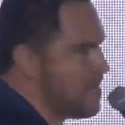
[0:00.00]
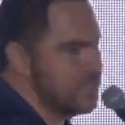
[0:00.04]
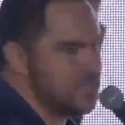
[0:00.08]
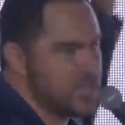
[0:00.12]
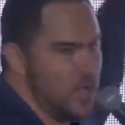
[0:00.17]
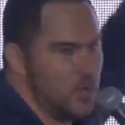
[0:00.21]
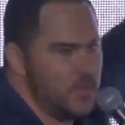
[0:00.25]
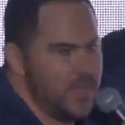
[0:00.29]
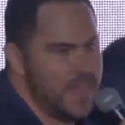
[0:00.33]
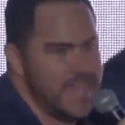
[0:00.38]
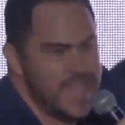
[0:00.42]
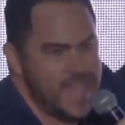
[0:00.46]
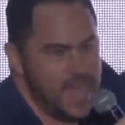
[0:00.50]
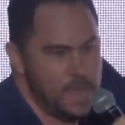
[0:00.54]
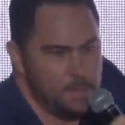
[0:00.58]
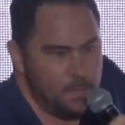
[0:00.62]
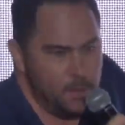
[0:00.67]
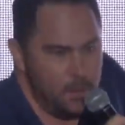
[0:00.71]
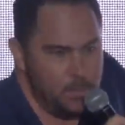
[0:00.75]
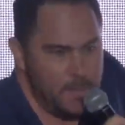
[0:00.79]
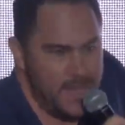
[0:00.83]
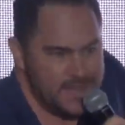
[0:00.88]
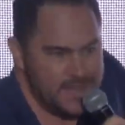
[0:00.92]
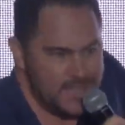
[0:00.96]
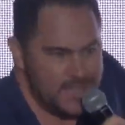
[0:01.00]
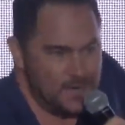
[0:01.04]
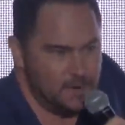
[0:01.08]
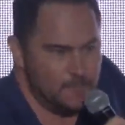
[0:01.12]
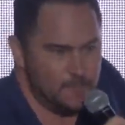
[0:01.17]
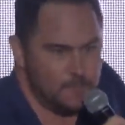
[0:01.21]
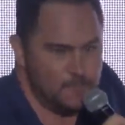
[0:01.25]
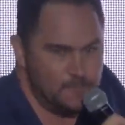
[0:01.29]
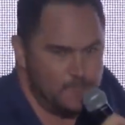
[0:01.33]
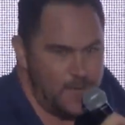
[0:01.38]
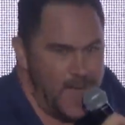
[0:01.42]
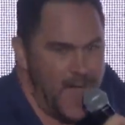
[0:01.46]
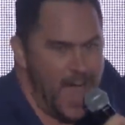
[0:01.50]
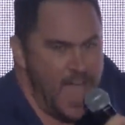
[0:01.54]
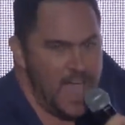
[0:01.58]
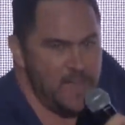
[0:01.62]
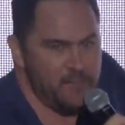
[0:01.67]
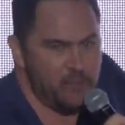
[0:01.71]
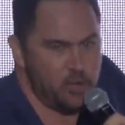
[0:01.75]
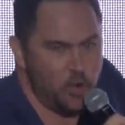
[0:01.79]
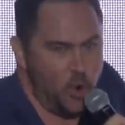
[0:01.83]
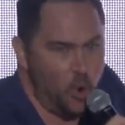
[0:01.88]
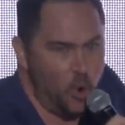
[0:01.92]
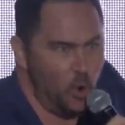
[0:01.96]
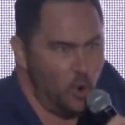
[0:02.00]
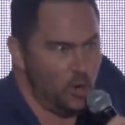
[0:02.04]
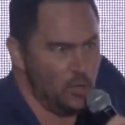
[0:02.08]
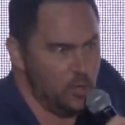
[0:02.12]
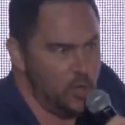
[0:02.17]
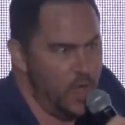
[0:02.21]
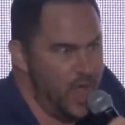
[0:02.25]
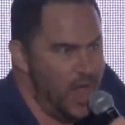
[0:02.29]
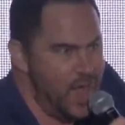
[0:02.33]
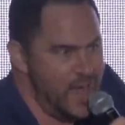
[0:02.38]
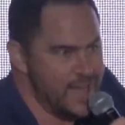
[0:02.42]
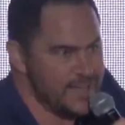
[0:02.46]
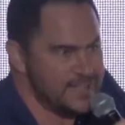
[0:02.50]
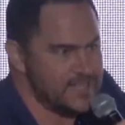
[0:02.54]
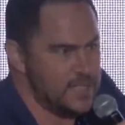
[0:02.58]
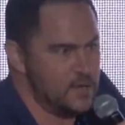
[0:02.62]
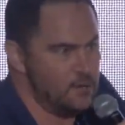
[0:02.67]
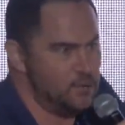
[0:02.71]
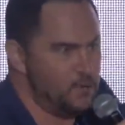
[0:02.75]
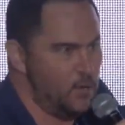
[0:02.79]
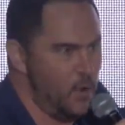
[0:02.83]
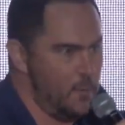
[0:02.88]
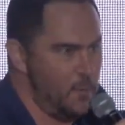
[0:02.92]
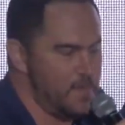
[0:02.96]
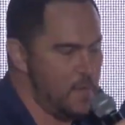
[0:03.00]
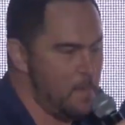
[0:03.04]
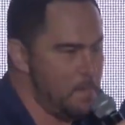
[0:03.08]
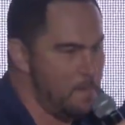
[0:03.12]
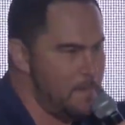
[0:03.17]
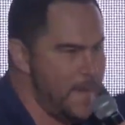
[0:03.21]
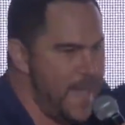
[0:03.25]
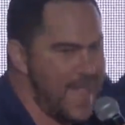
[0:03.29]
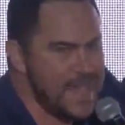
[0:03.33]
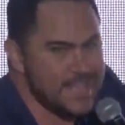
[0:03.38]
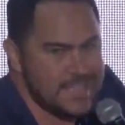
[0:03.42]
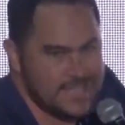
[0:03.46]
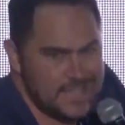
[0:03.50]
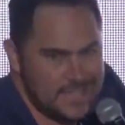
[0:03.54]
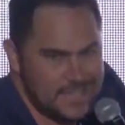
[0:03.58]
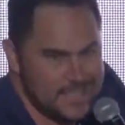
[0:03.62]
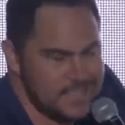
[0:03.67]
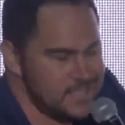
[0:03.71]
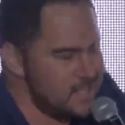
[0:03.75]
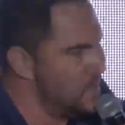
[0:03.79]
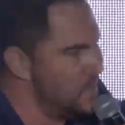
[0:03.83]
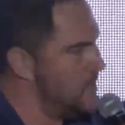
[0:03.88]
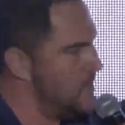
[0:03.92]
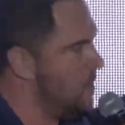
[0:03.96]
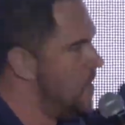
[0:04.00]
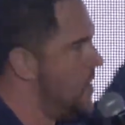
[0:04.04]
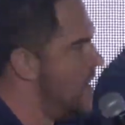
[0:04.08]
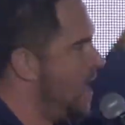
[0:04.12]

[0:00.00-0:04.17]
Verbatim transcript: So they implemented five core laws that form the basis